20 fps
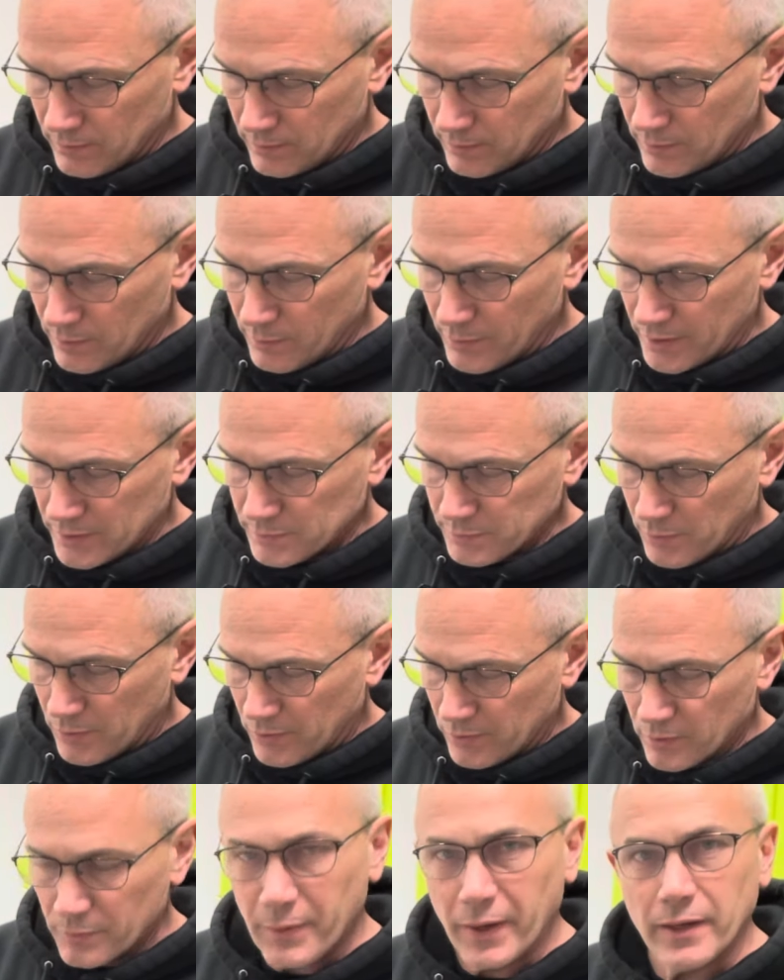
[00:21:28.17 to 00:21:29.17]
the best
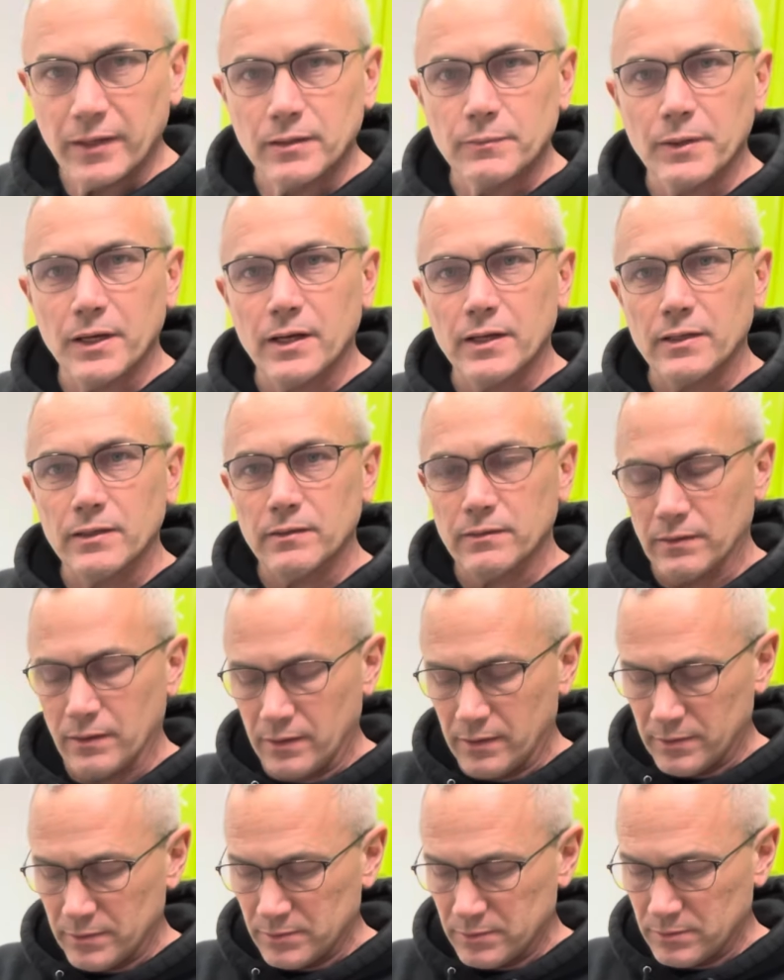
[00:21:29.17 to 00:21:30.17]
part of painting the body
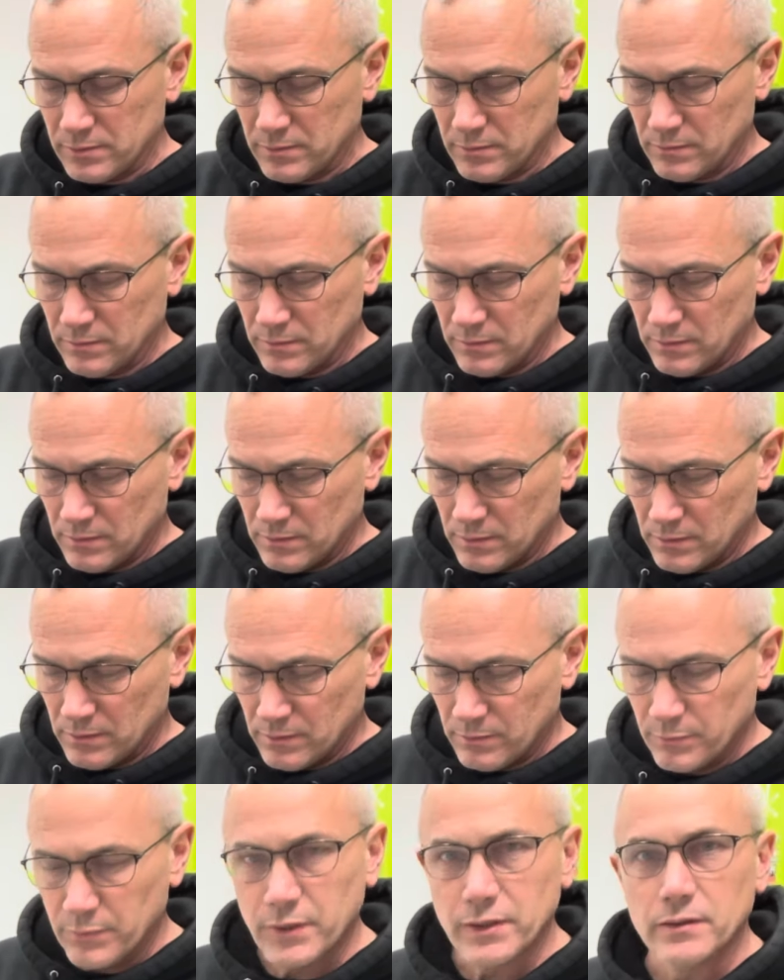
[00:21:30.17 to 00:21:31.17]
is
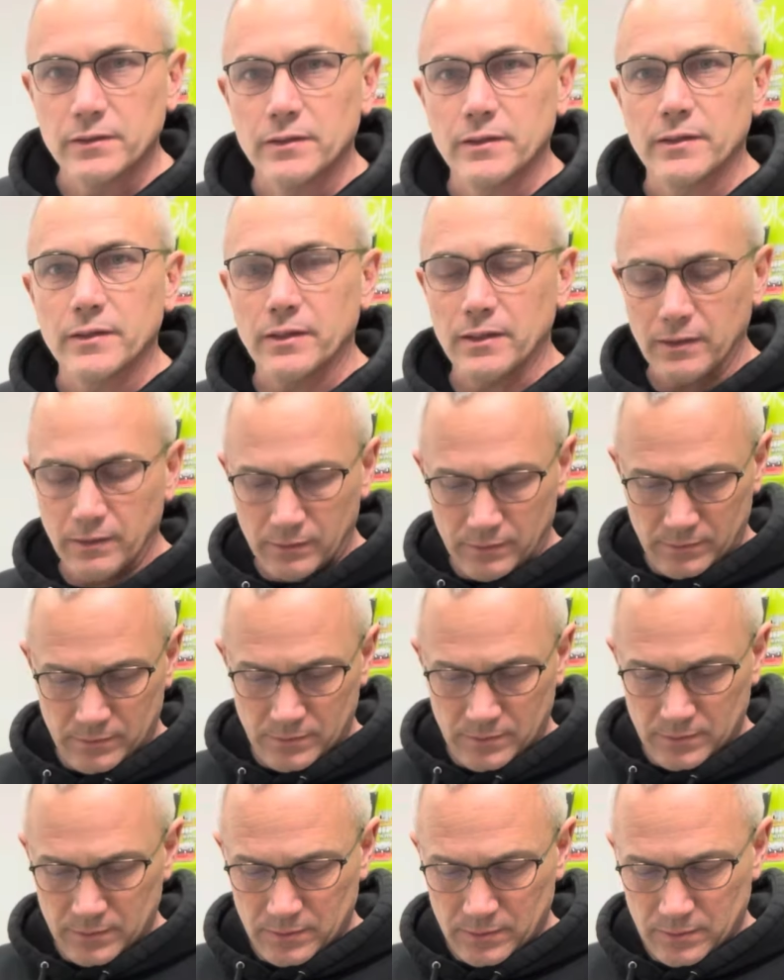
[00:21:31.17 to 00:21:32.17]
peeling the
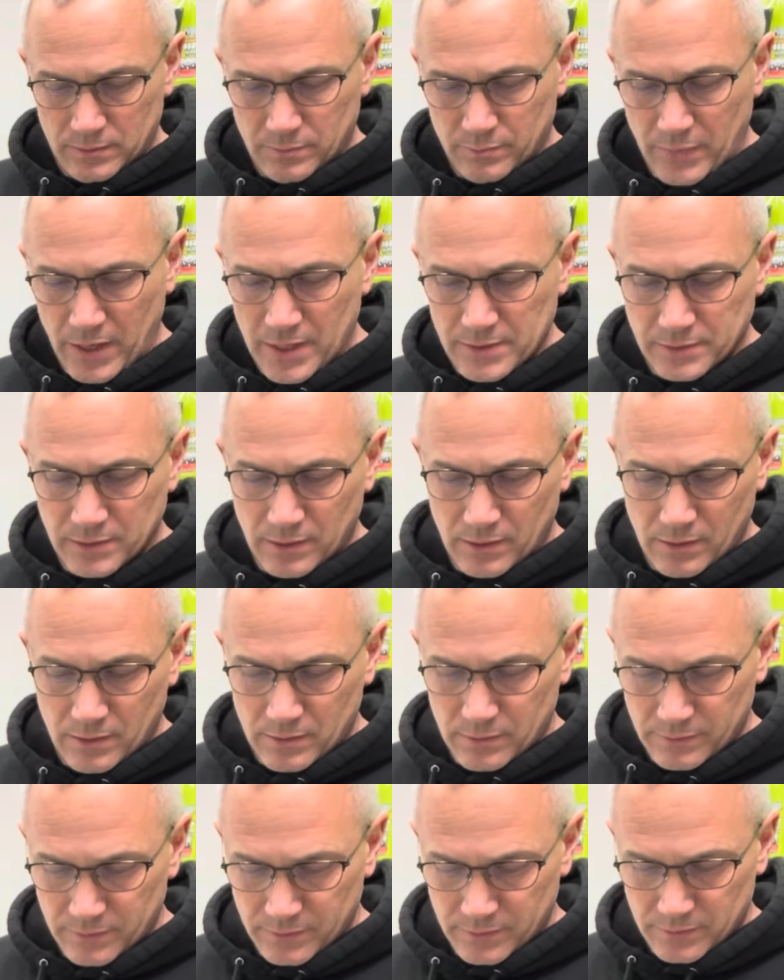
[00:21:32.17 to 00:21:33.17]
masking
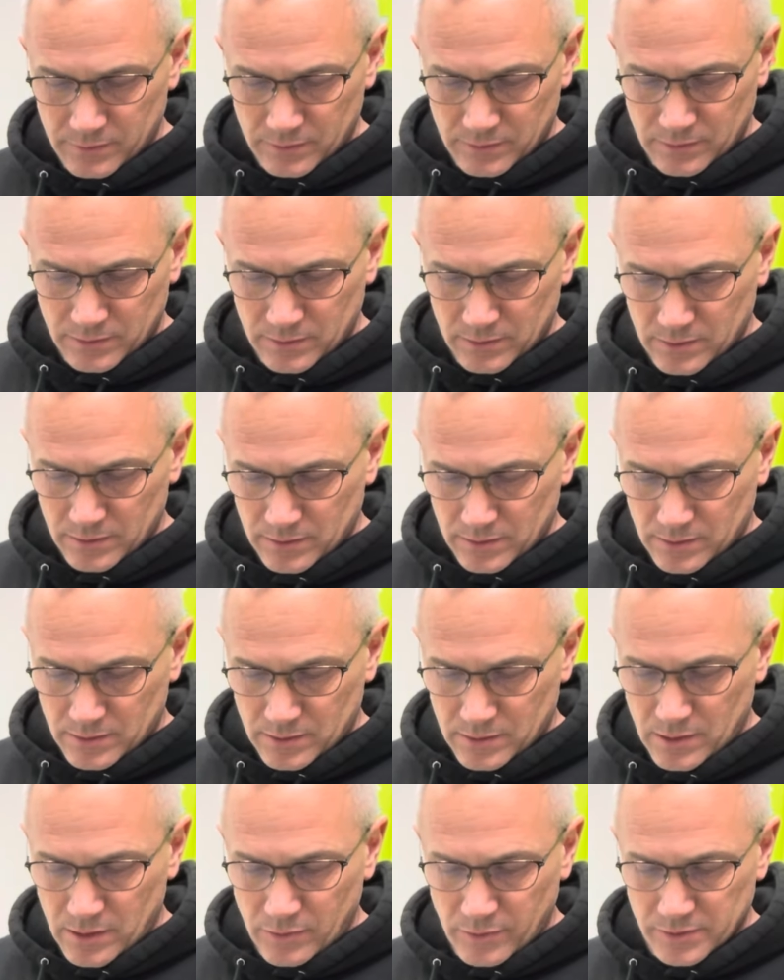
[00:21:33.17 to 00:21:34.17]
off.
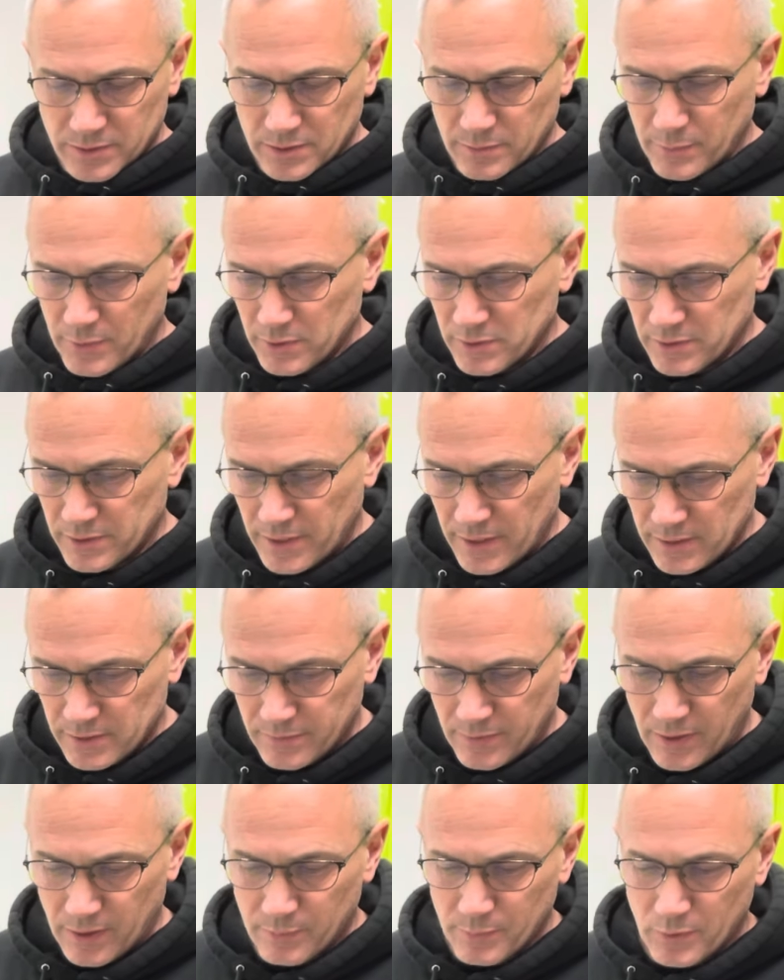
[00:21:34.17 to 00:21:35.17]
Always the most
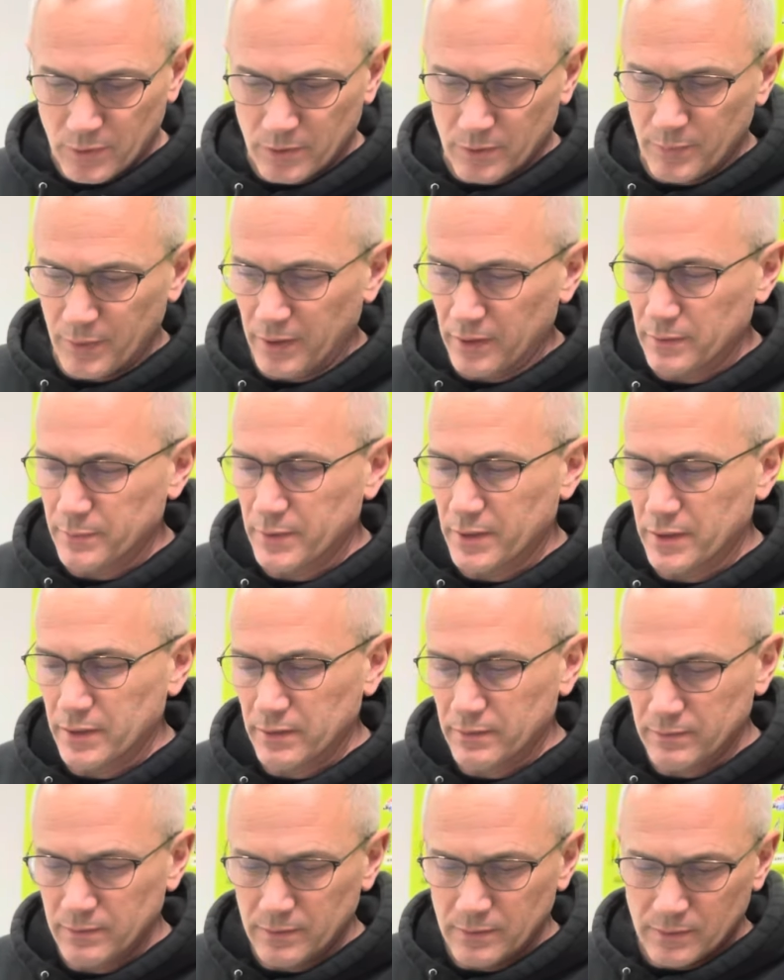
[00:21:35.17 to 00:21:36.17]
satisfying part of painting a
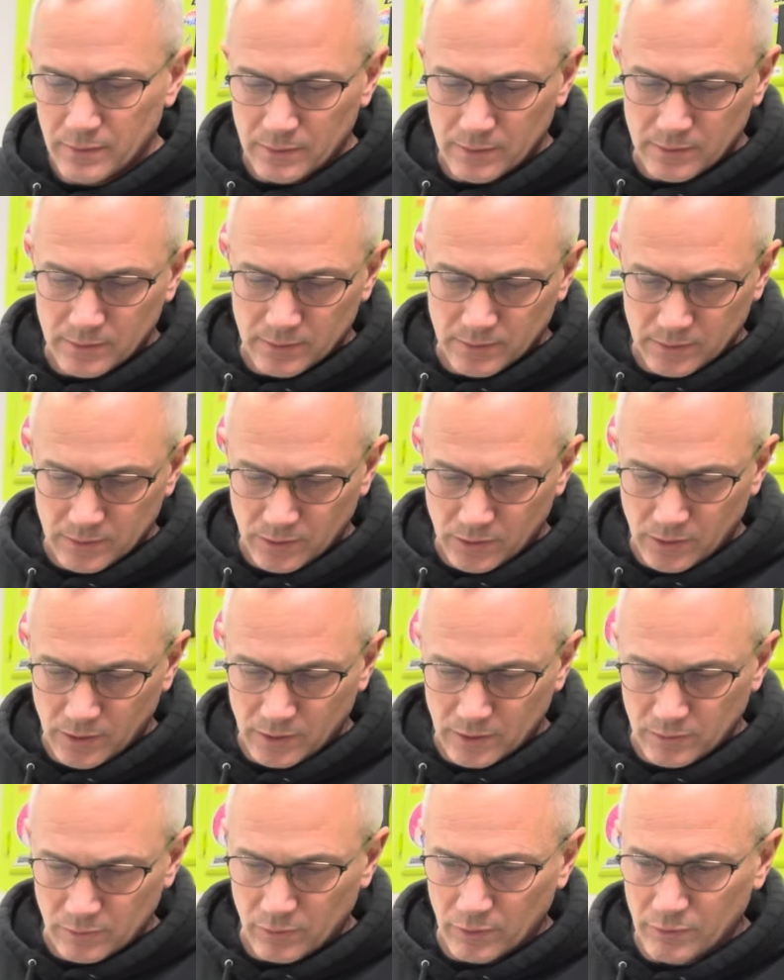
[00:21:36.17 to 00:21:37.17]
body. You
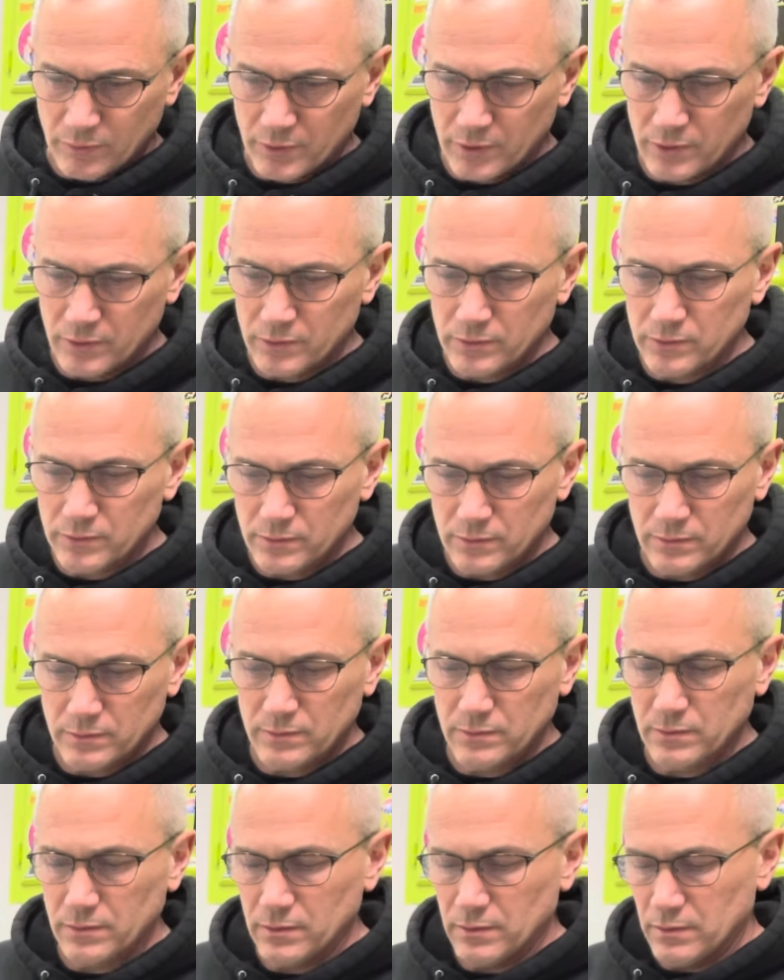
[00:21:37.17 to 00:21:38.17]
get to reveal
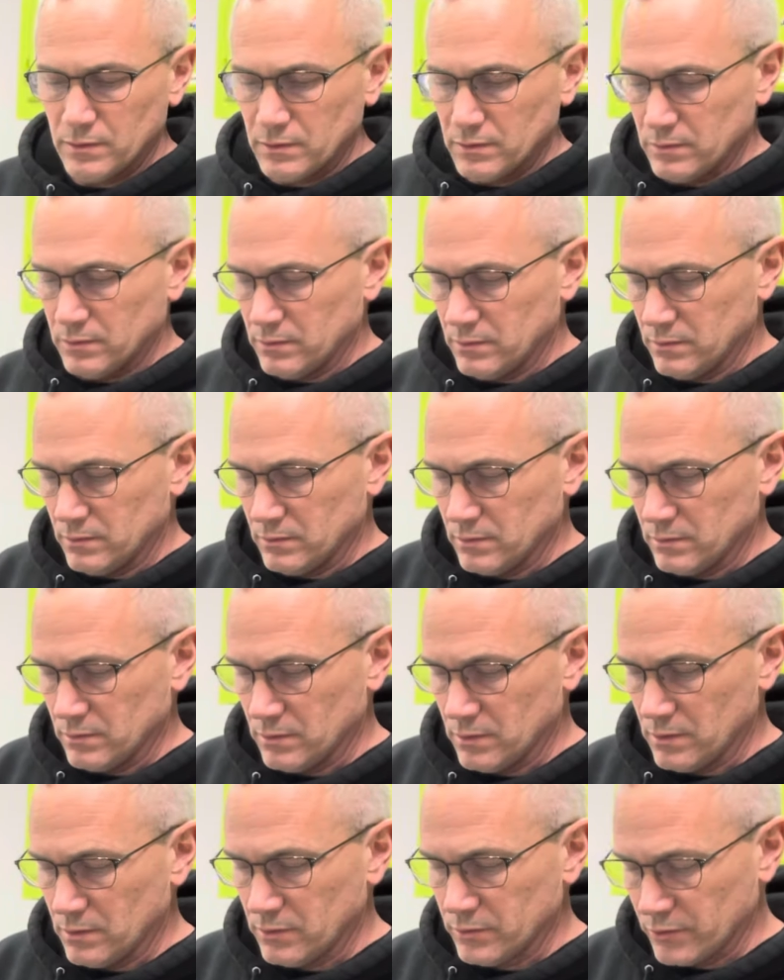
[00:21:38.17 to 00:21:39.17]

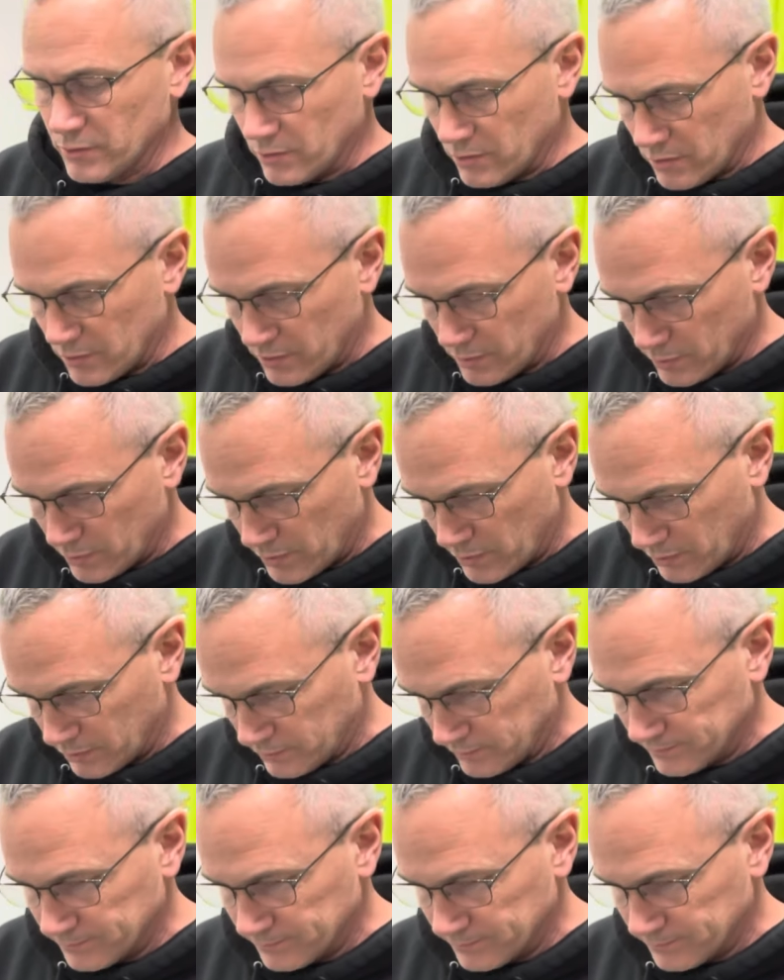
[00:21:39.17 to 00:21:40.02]
all your hard work.